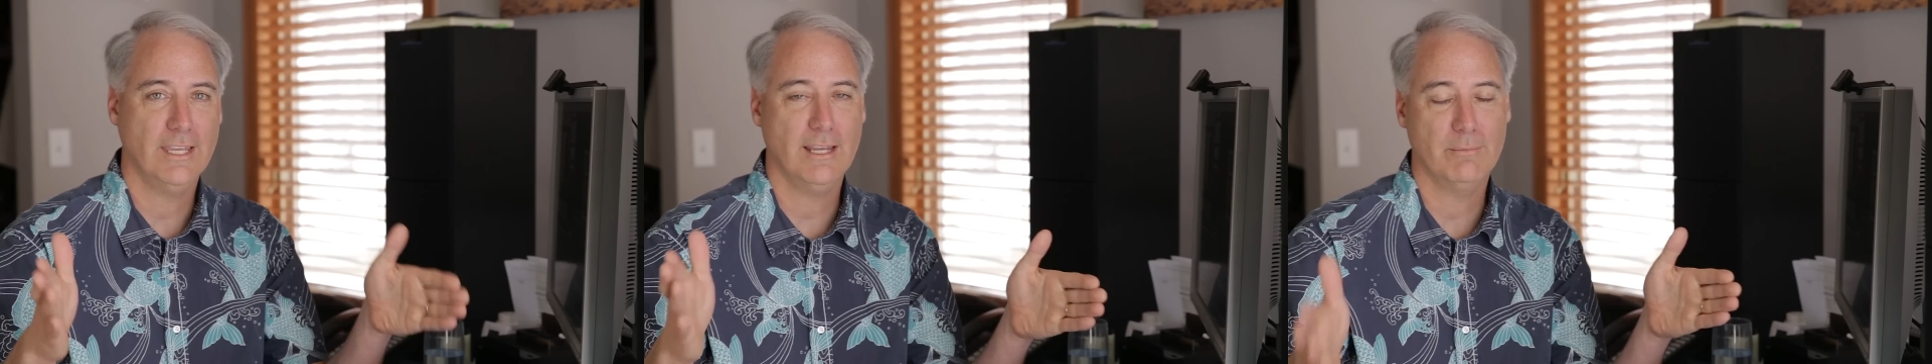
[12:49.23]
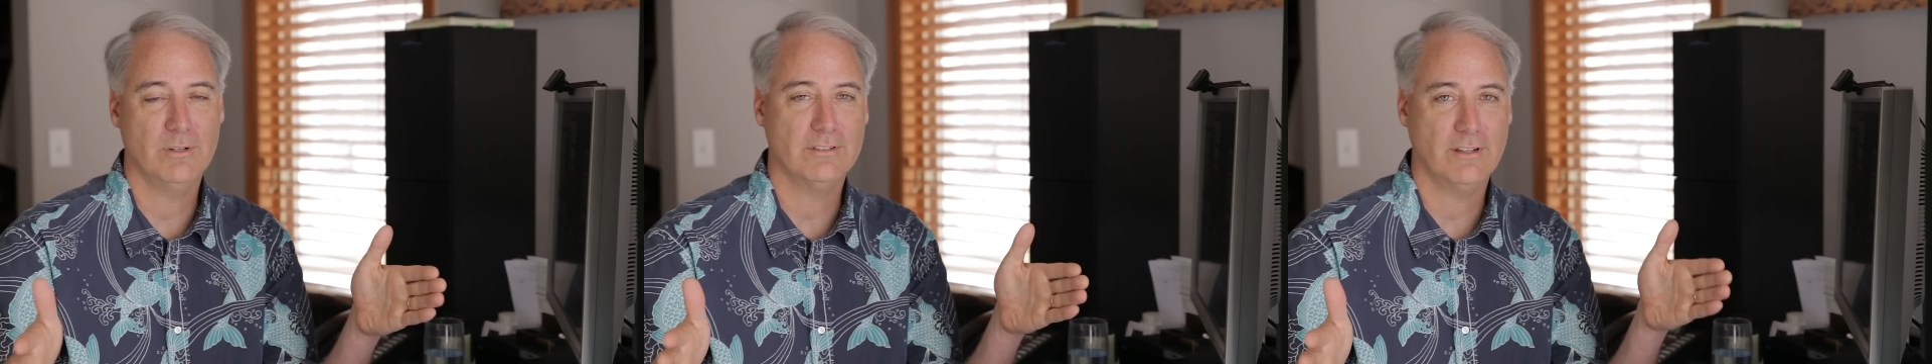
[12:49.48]

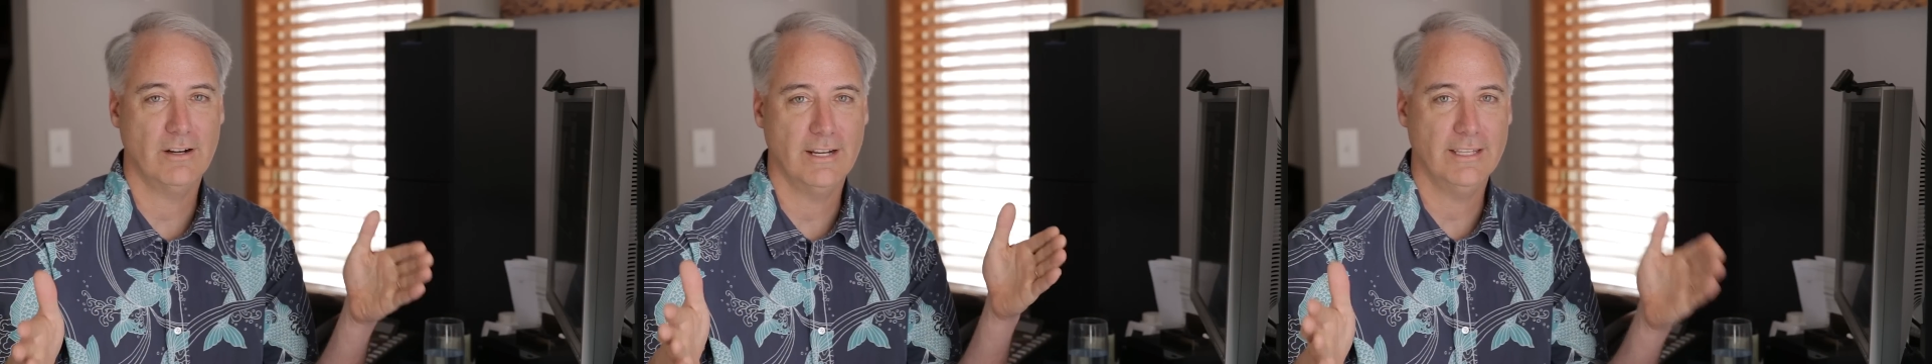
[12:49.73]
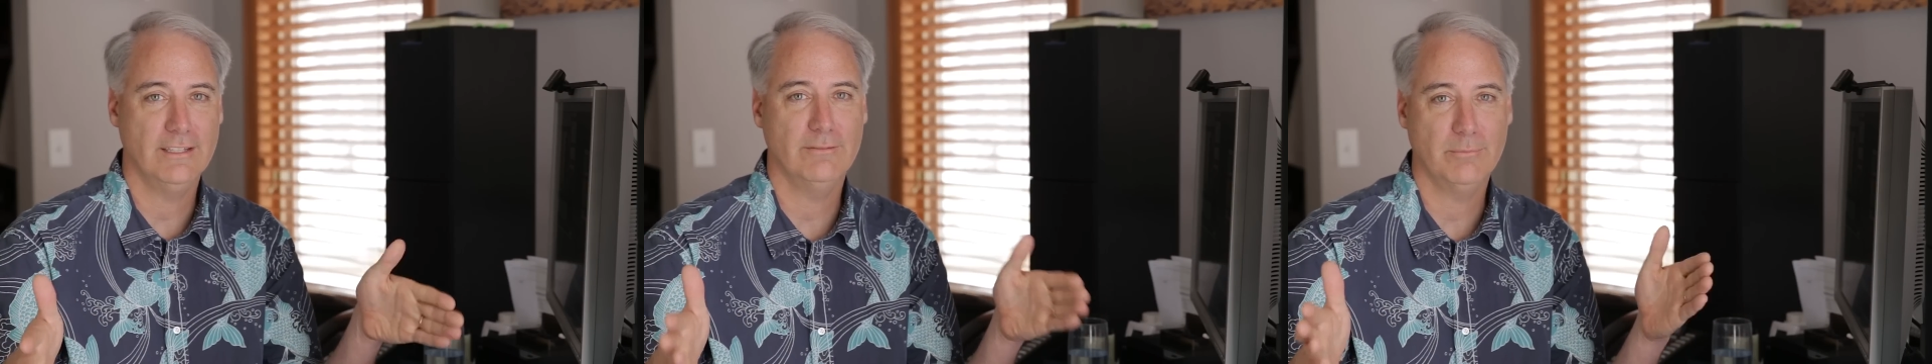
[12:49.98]
cameras are
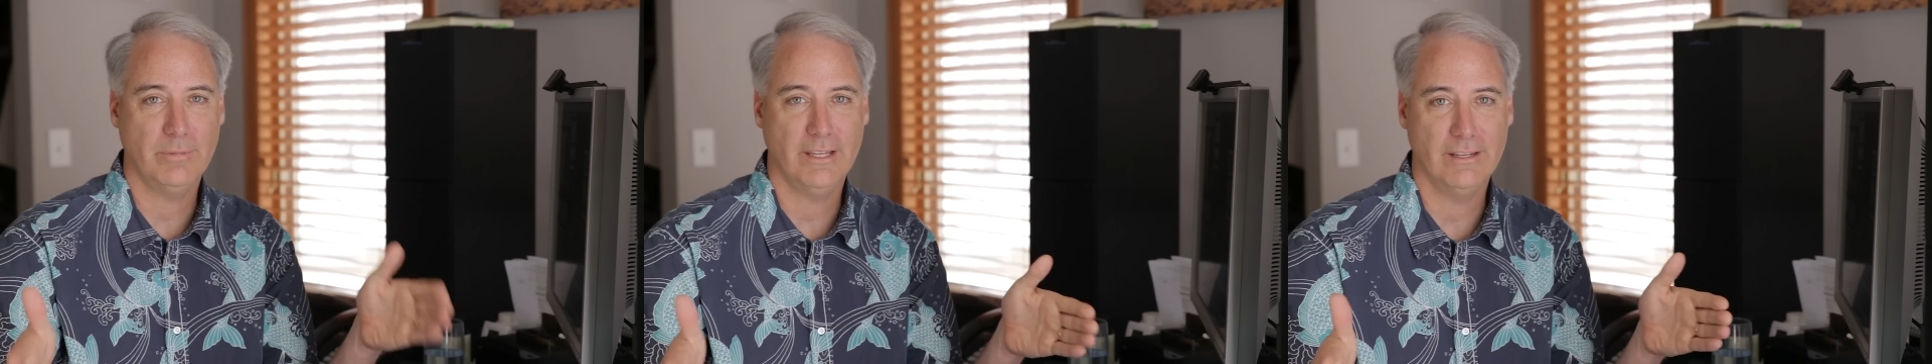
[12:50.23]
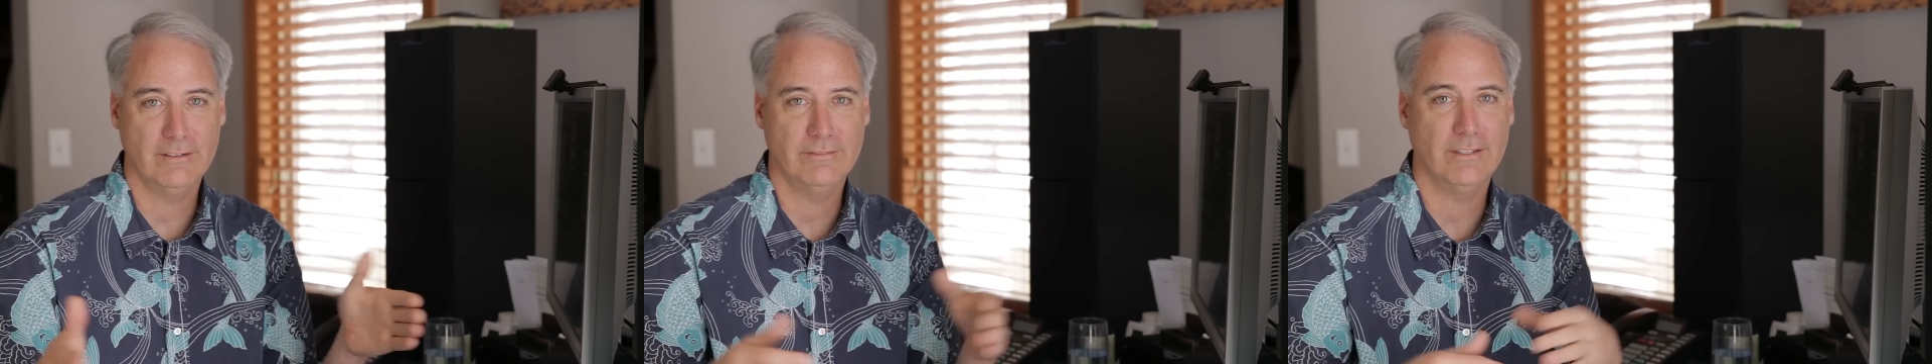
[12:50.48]
on an even
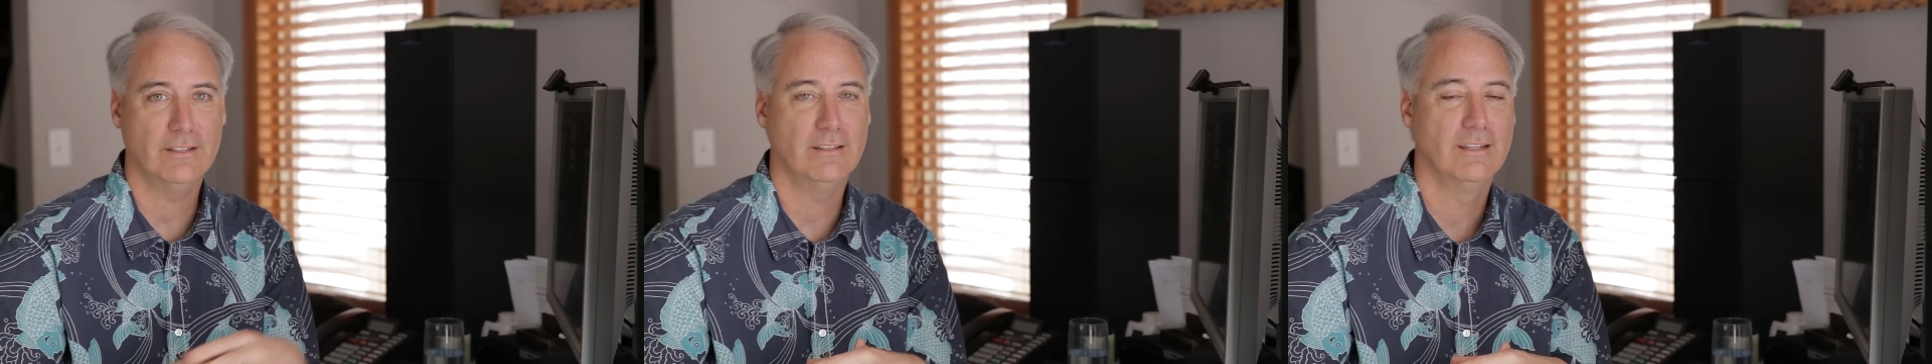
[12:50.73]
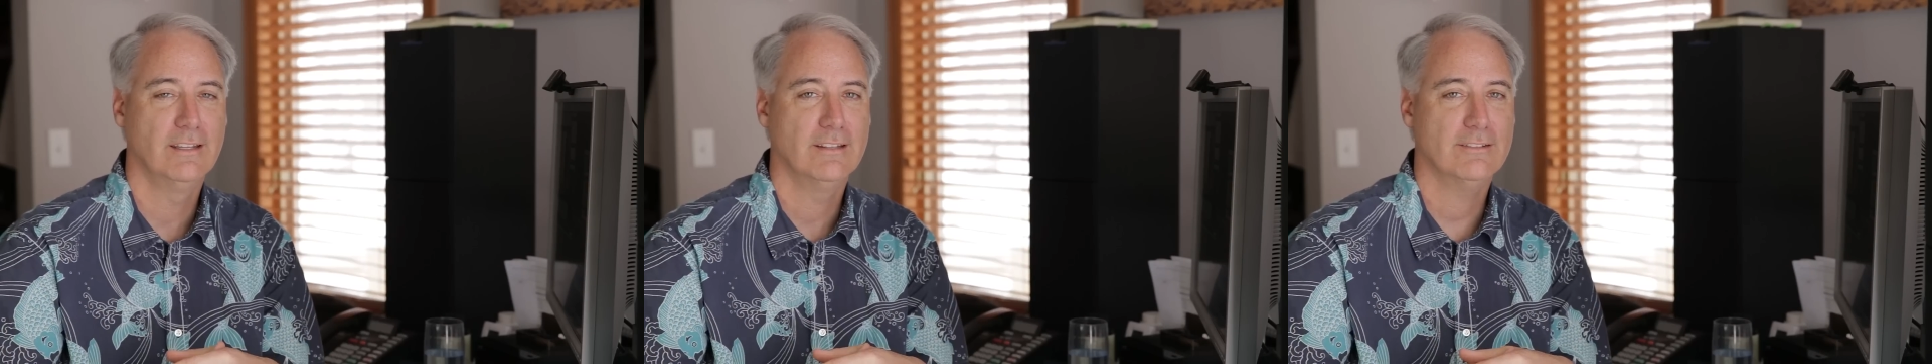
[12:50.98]
playing
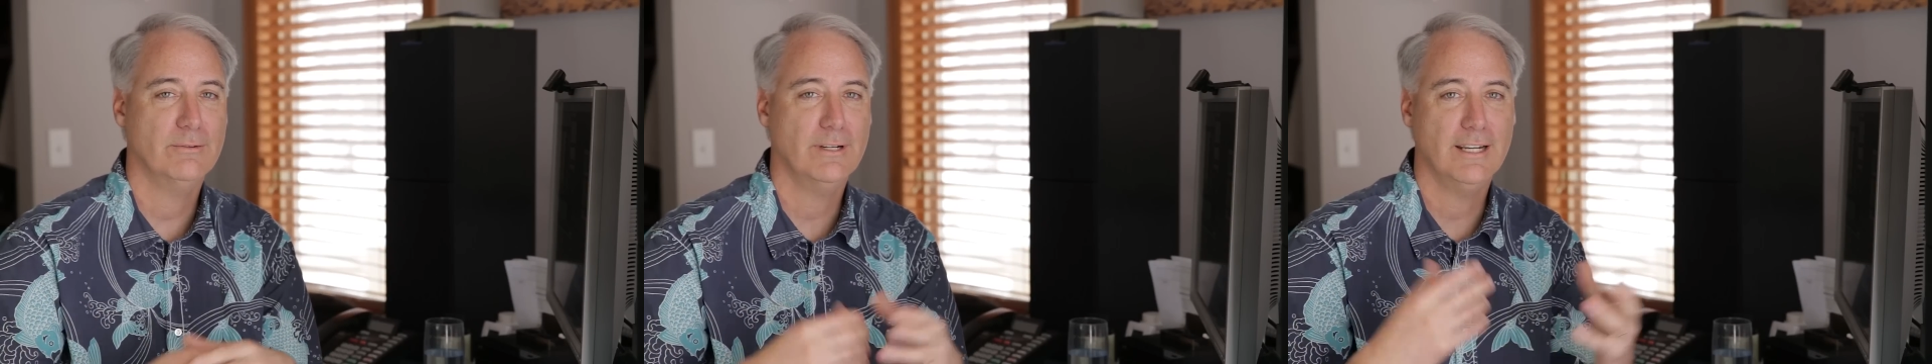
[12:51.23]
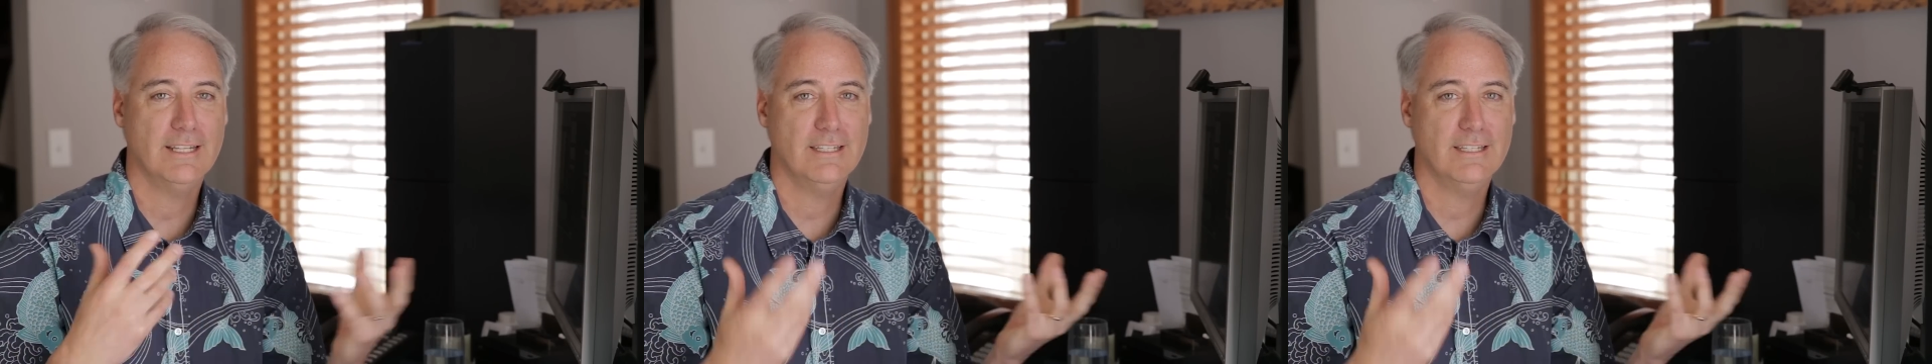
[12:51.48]
field. So what I